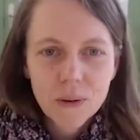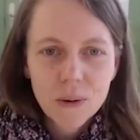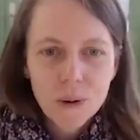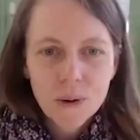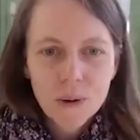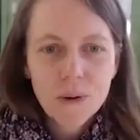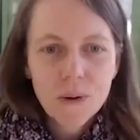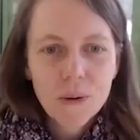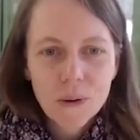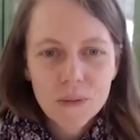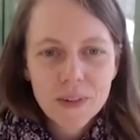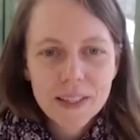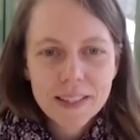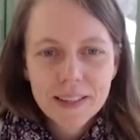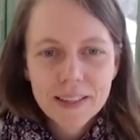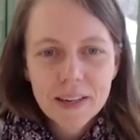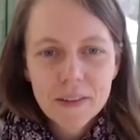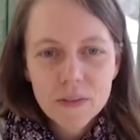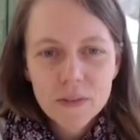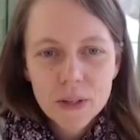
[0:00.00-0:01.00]
or, or
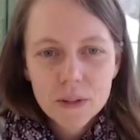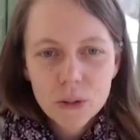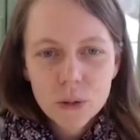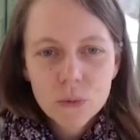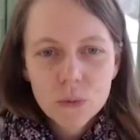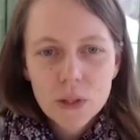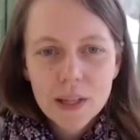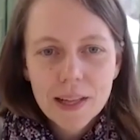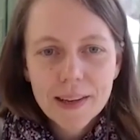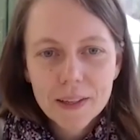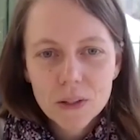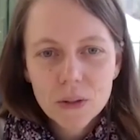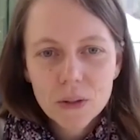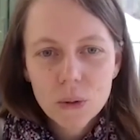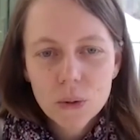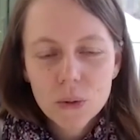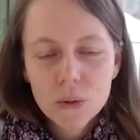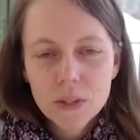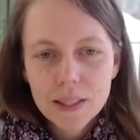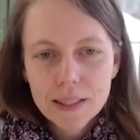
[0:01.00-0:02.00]
wherever you would like to
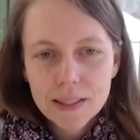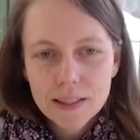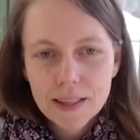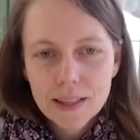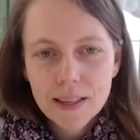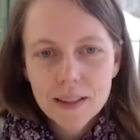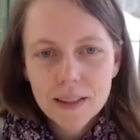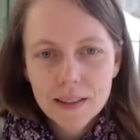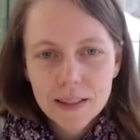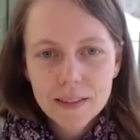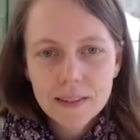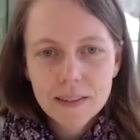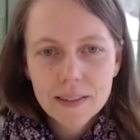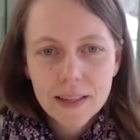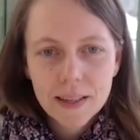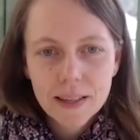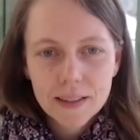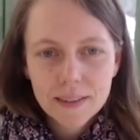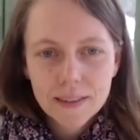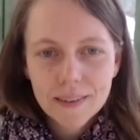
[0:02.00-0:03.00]
use it then in
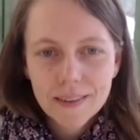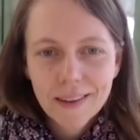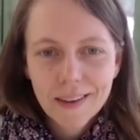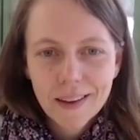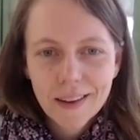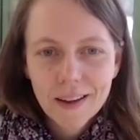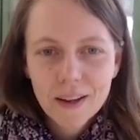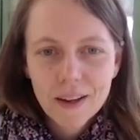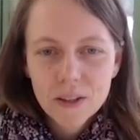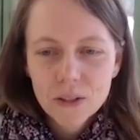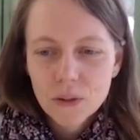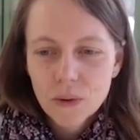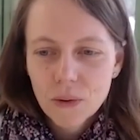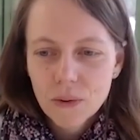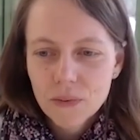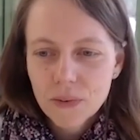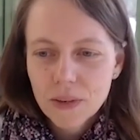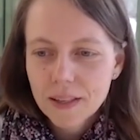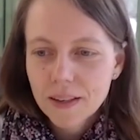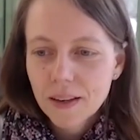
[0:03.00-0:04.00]
the end. So
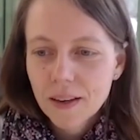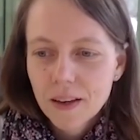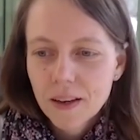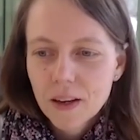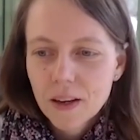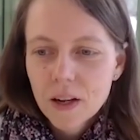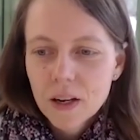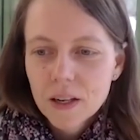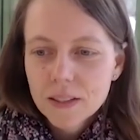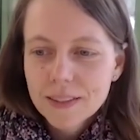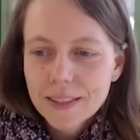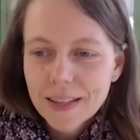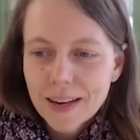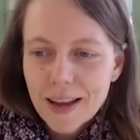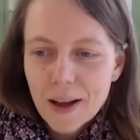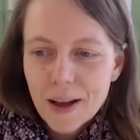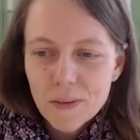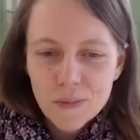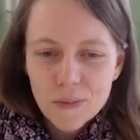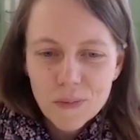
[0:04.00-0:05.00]
I think still
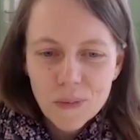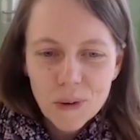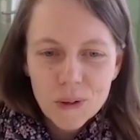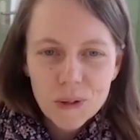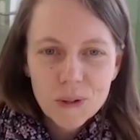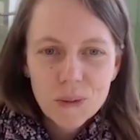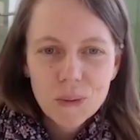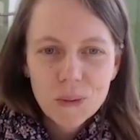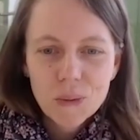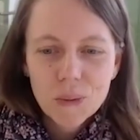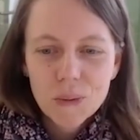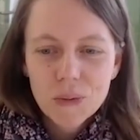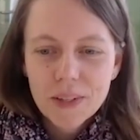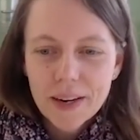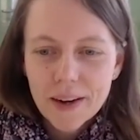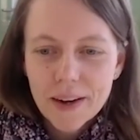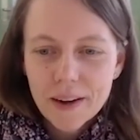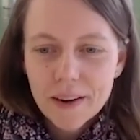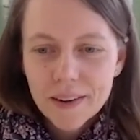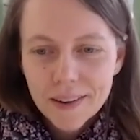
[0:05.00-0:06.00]
have work to do
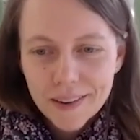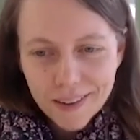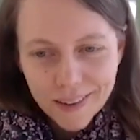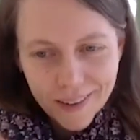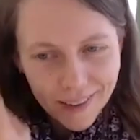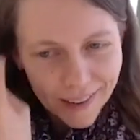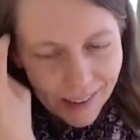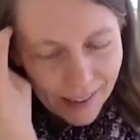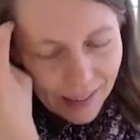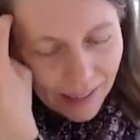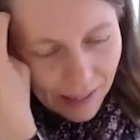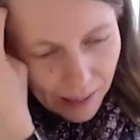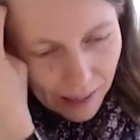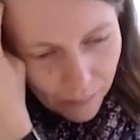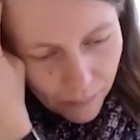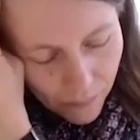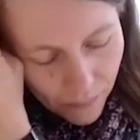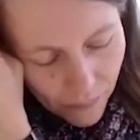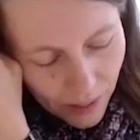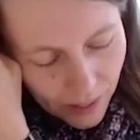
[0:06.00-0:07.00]
there.
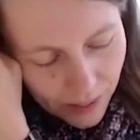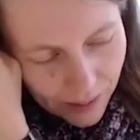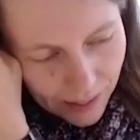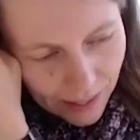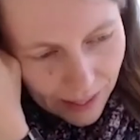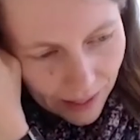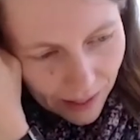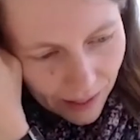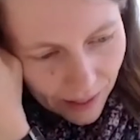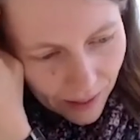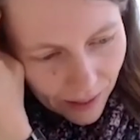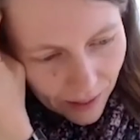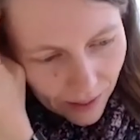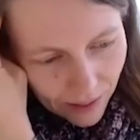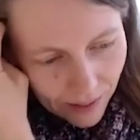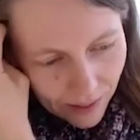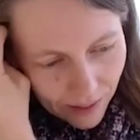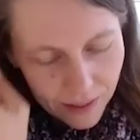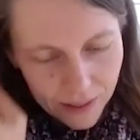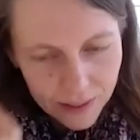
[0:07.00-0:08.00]
Um, and then
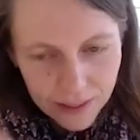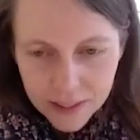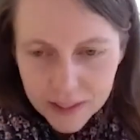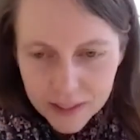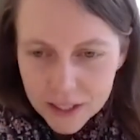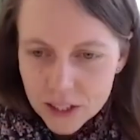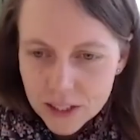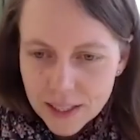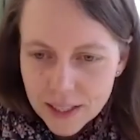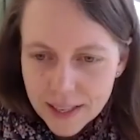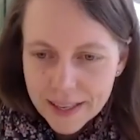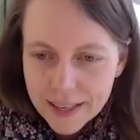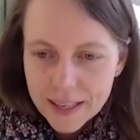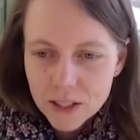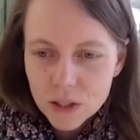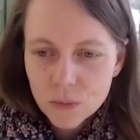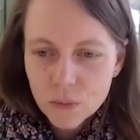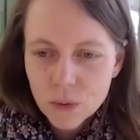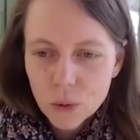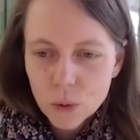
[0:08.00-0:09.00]
in addition, I
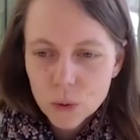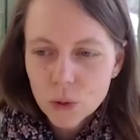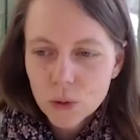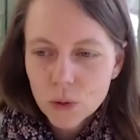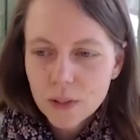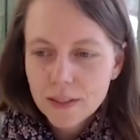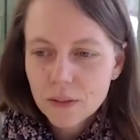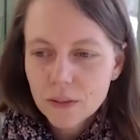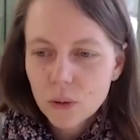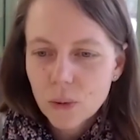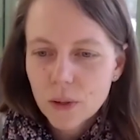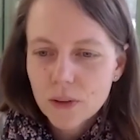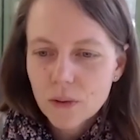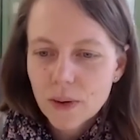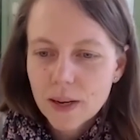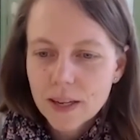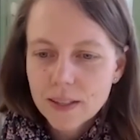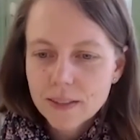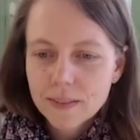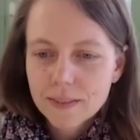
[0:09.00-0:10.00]
guess we also need to
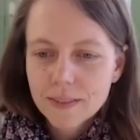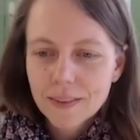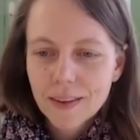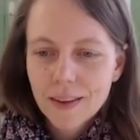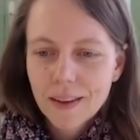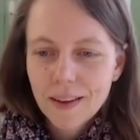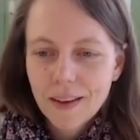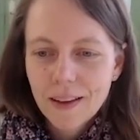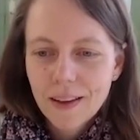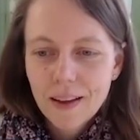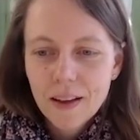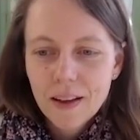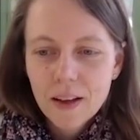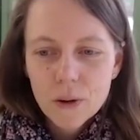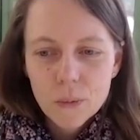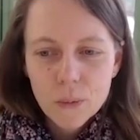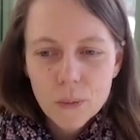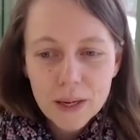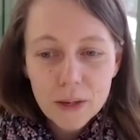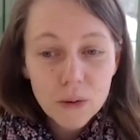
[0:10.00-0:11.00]
address
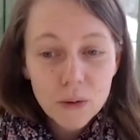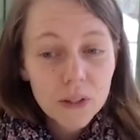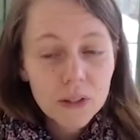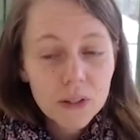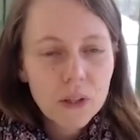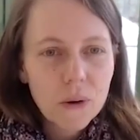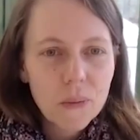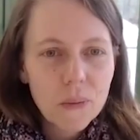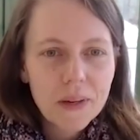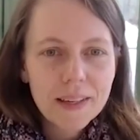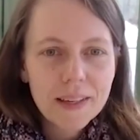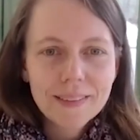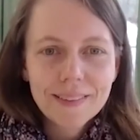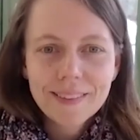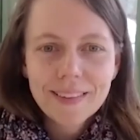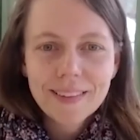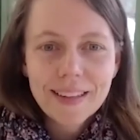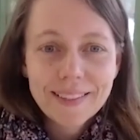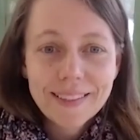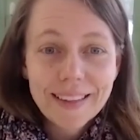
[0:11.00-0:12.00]
regulatory
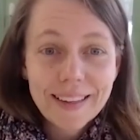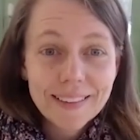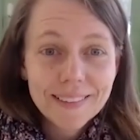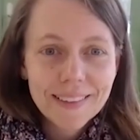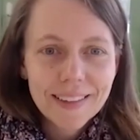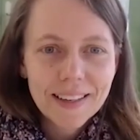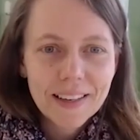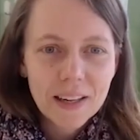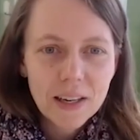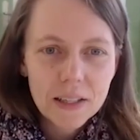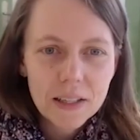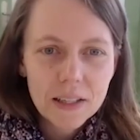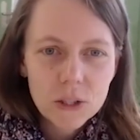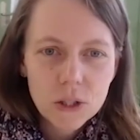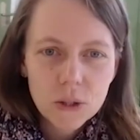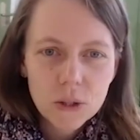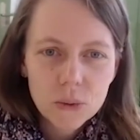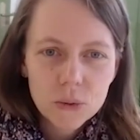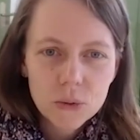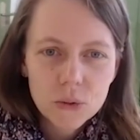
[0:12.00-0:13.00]
and, and ethical
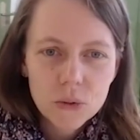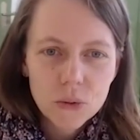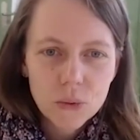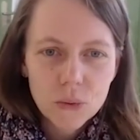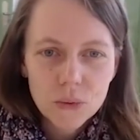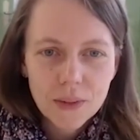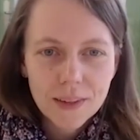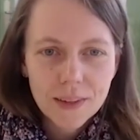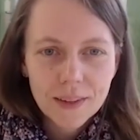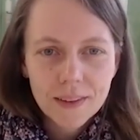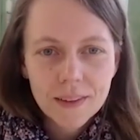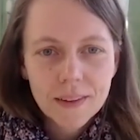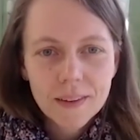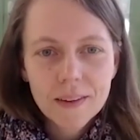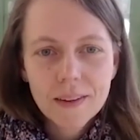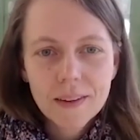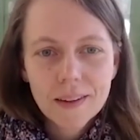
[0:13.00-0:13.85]
issues to then